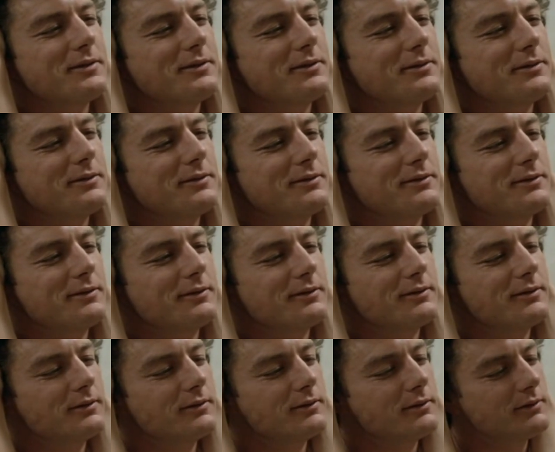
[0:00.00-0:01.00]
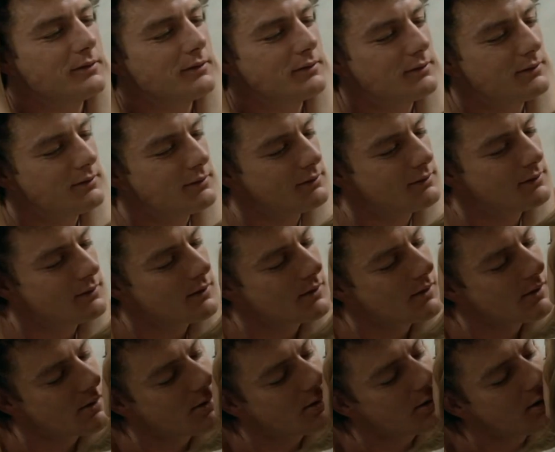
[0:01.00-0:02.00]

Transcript: (no one is talking)